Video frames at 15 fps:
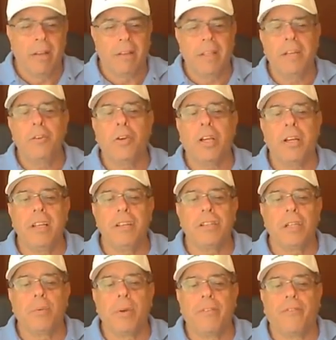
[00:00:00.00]
And then you can
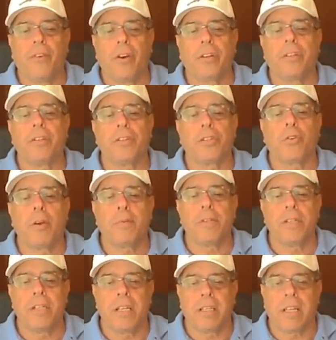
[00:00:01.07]
easily refer to
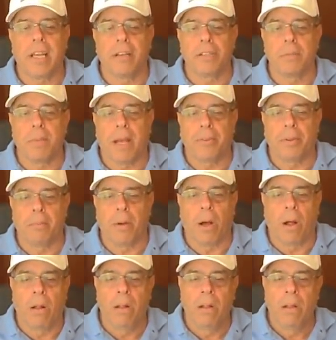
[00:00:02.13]
description details about the
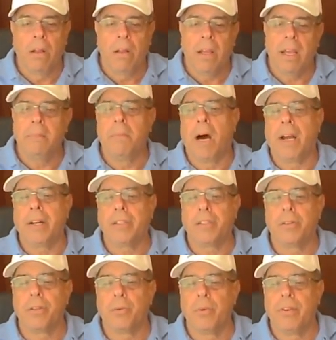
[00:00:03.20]
ball and
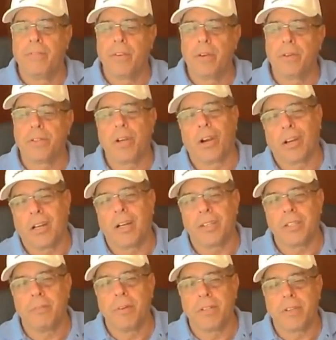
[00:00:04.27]
monitor the reviews our
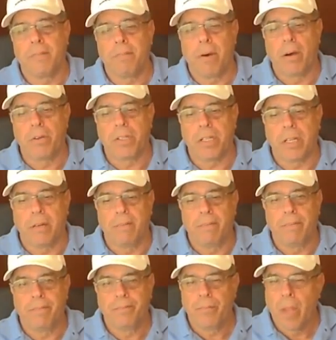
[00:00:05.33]
customers have posted.
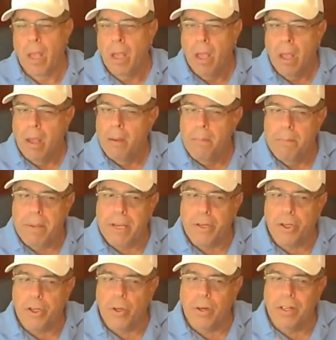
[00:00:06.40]
Be
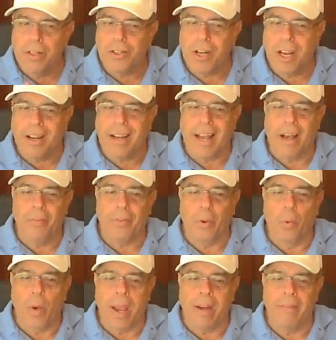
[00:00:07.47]
sure to check out the
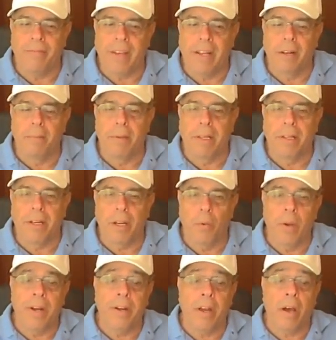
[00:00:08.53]
weight availability
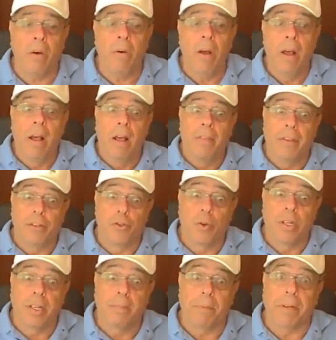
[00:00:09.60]
window, the
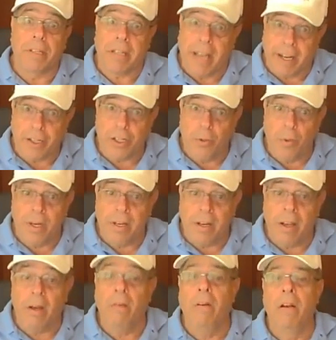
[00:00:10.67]
drilling protection
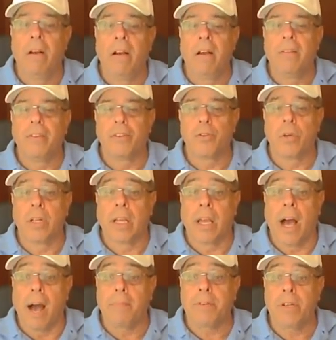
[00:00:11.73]
window, the drilling
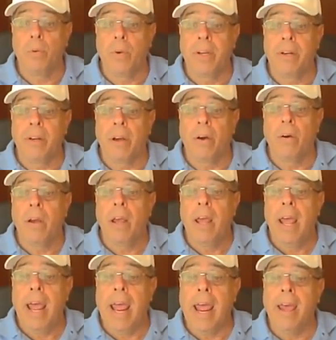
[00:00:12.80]
option window,
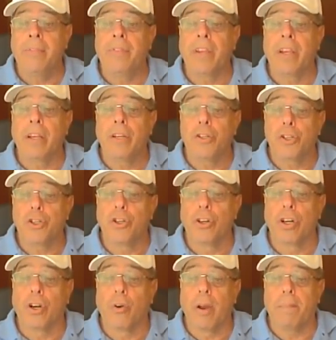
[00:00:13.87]
and the
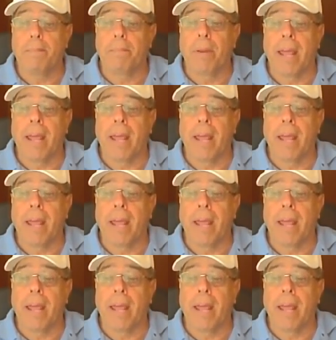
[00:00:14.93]
sure grip